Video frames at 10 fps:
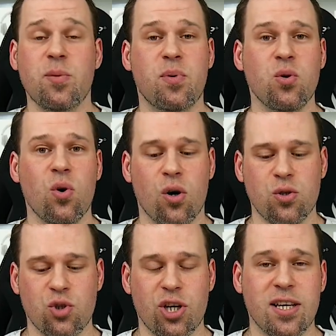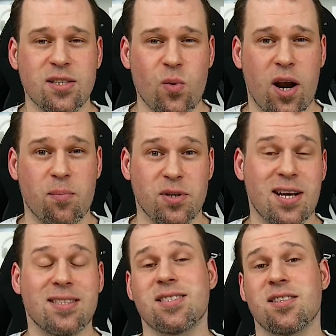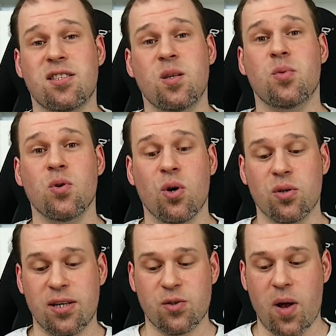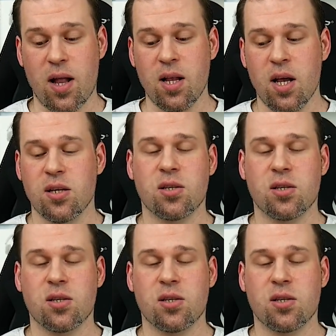GPU load usually isn't 100% and the CPU load as well.